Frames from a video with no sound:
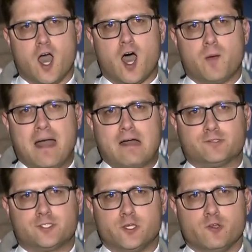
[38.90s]

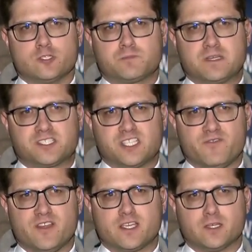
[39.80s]
about two
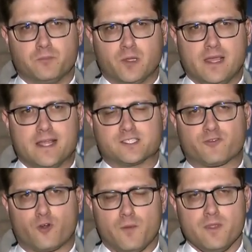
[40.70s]
specific complaints
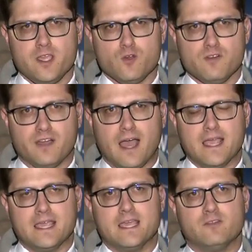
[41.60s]
from the U of A
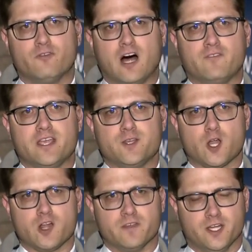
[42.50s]
involving
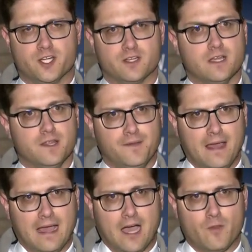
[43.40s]
Dervish.
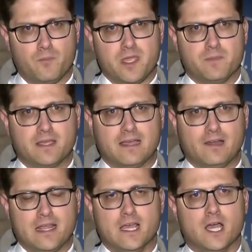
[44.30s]
Now, the Pima
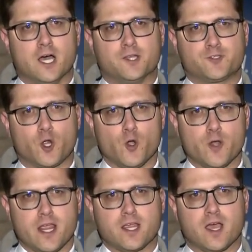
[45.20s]
County
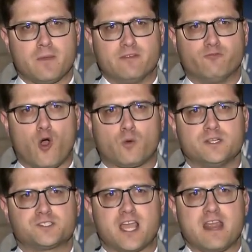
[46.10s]
attorney coming
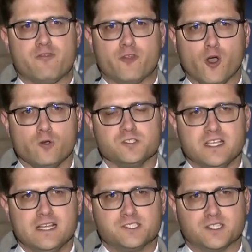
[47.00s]
forward saying those
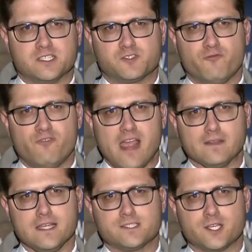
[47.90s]
incidents
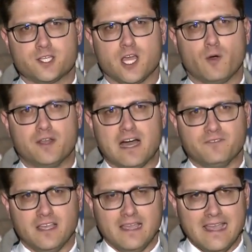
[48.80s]
failing to show enough
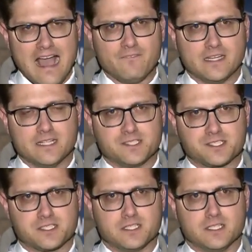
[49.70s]

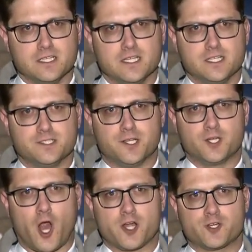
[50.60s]
evidence to
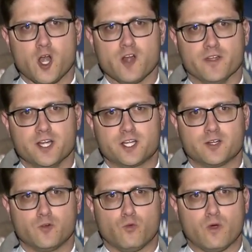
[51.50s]
charge Dervish
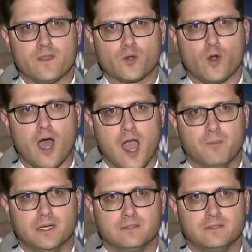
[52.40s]
with a crime.